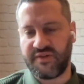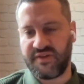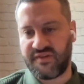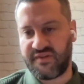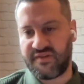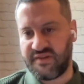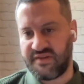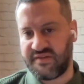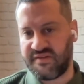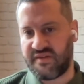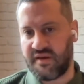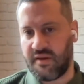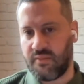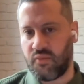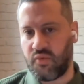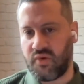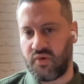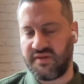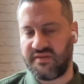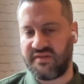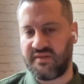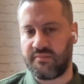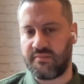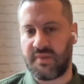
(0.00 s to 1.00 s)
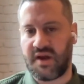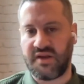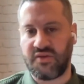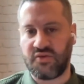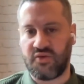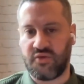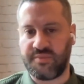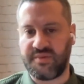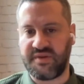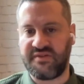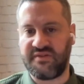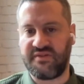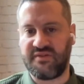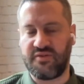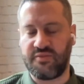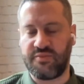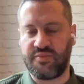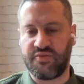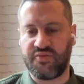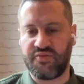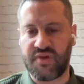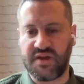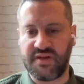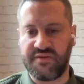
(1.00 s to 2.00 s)
Obviously, some weeks it might not be
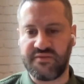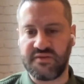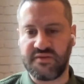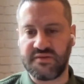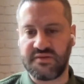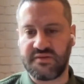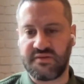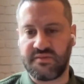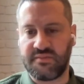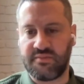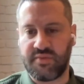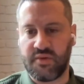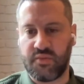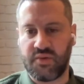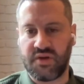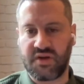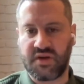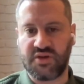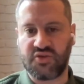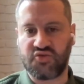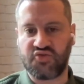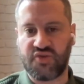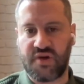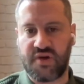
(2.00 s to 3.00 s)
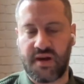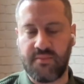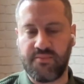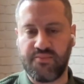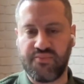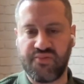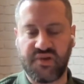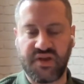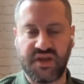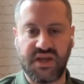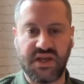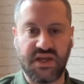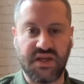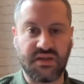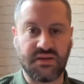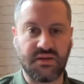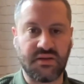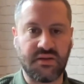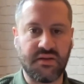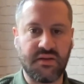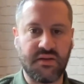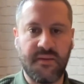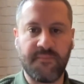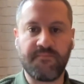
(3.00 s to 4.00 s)
super relevant, but we're going to try and bring
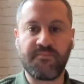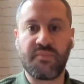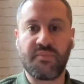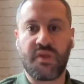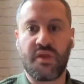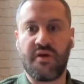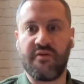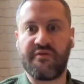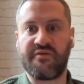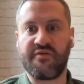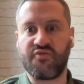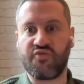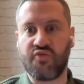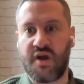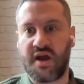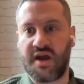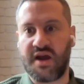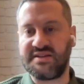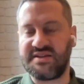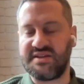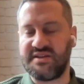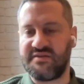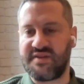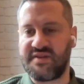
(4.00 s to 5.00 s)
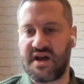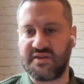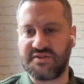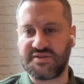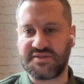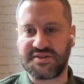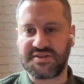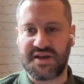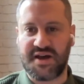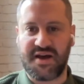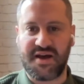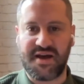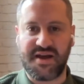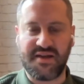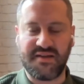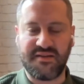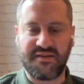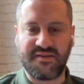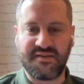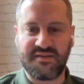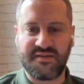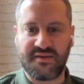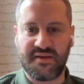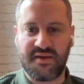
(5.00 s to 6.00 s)
in a variety of
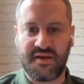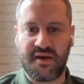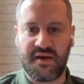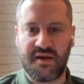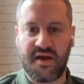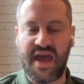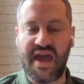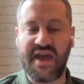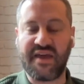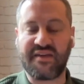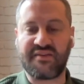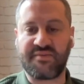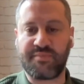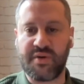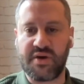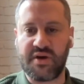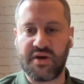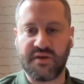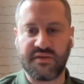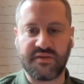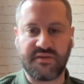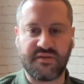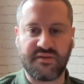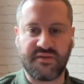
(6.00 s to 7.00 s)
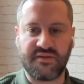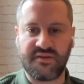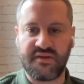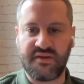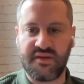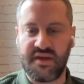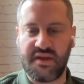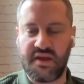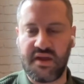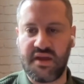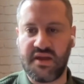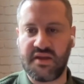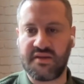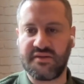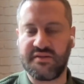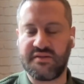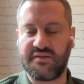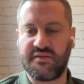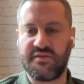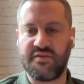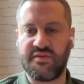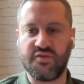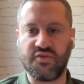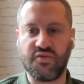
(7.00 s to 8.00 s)
outside experts
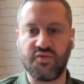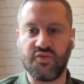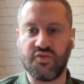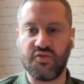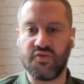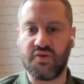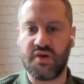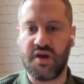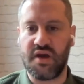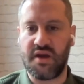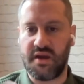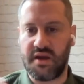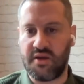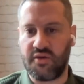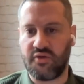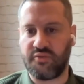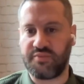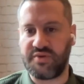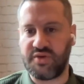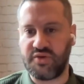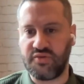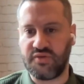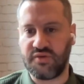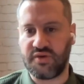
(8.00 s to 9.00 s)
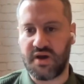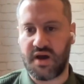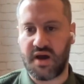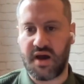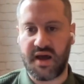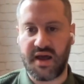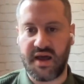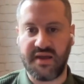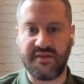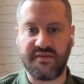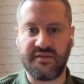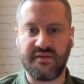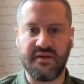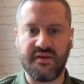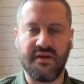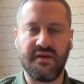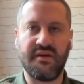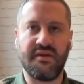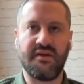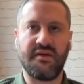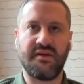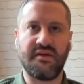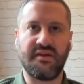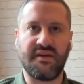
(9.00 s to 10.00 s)
in to help you guys
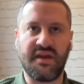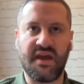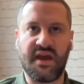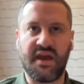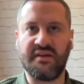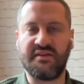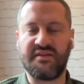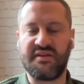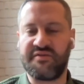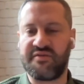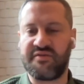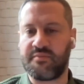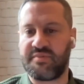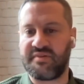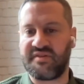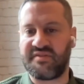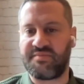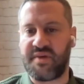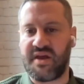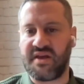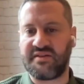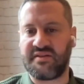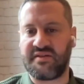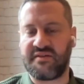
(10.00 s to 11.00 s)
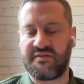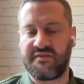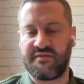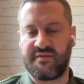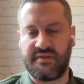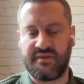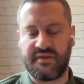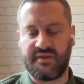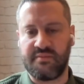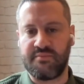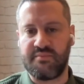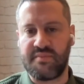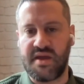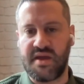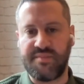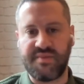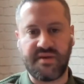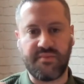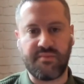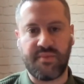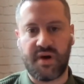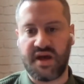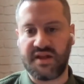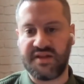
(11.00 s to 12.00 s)
get a different perspective than
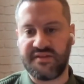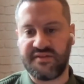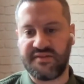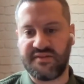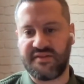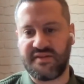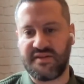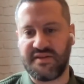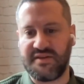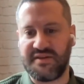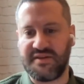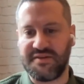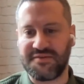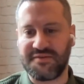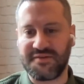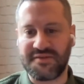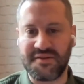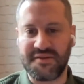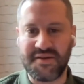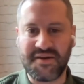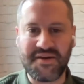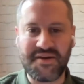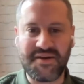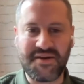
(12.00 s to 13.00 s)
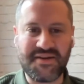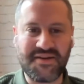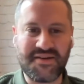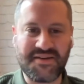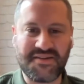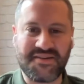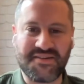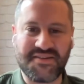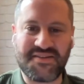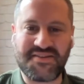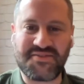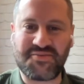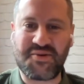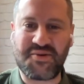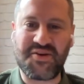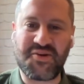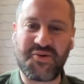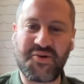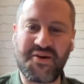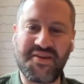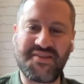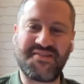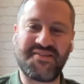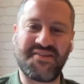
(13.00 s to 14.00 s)
maybe mine and Steve's. Because as
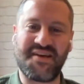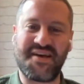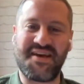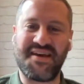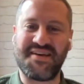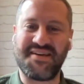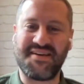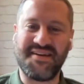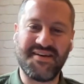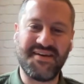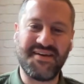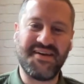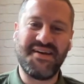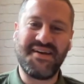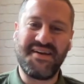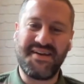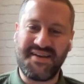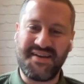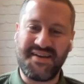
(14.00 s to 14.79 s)
we always say,